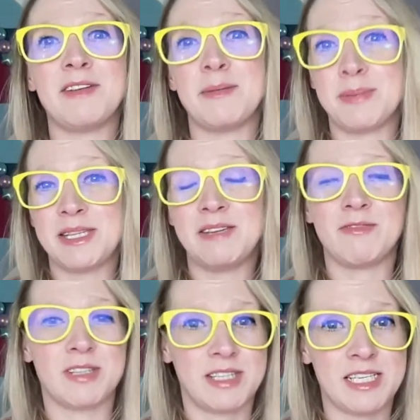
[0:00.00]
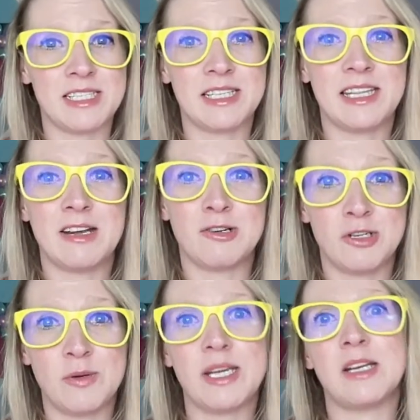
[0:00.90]
empathy for the things that they are
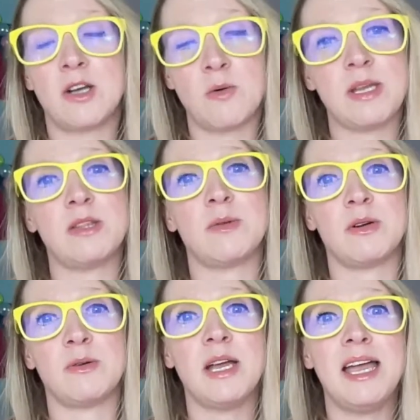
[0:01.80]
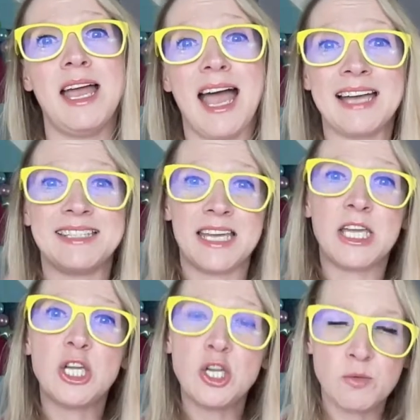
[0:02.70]
doing and going through as a
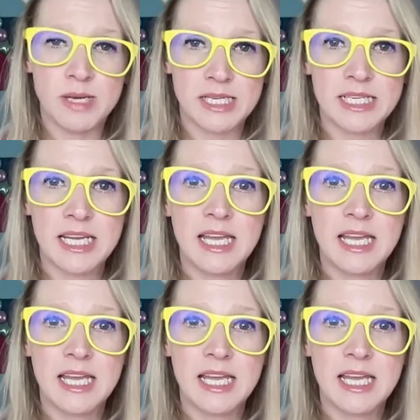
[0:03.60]
human.